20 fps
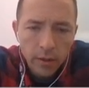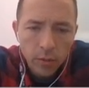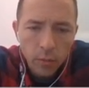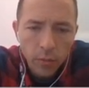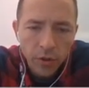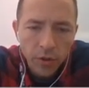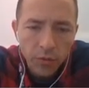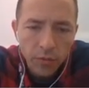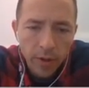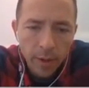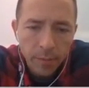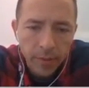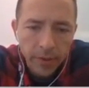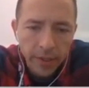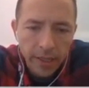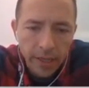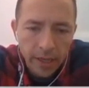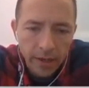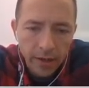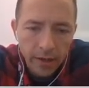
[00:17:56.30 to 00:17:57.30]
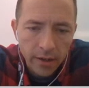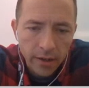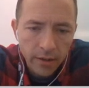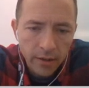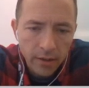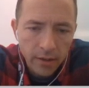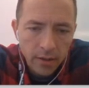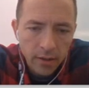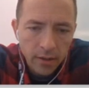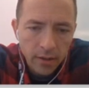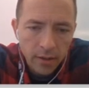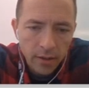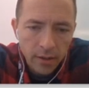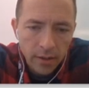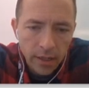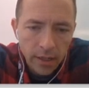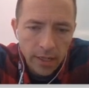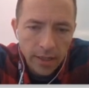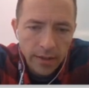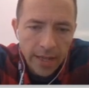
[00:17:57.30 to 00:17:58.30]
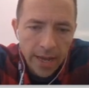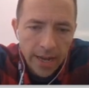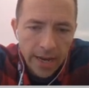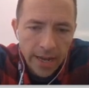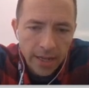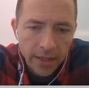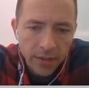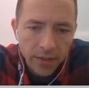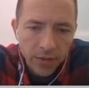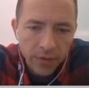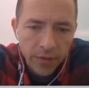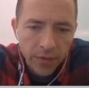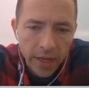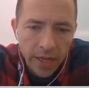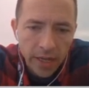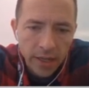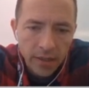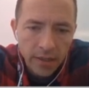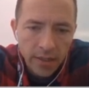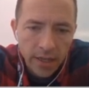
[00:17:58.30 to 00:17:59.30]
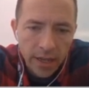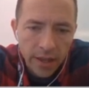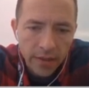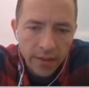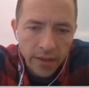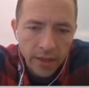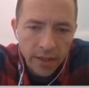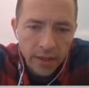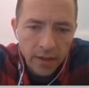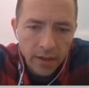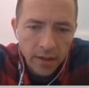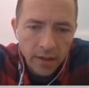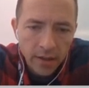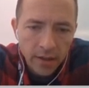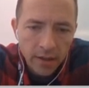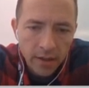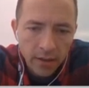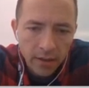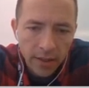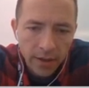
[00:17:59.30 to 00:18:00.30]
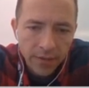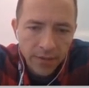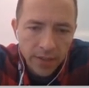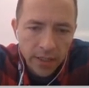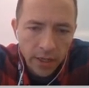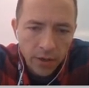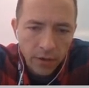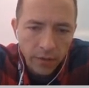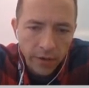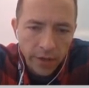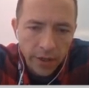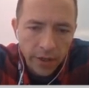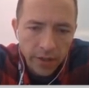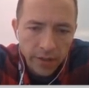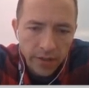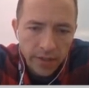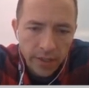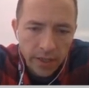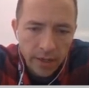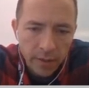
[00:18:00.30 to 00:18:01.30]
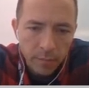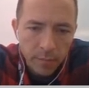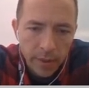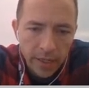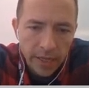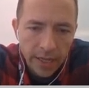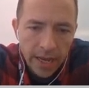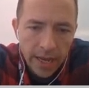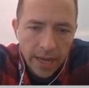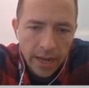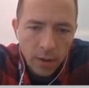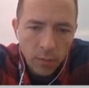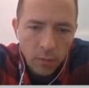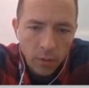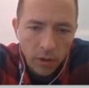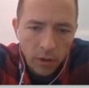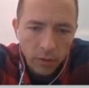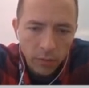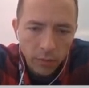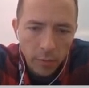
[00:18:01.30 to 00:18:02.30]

was replicated in that S phase, and the left side over here, it said big A. Well,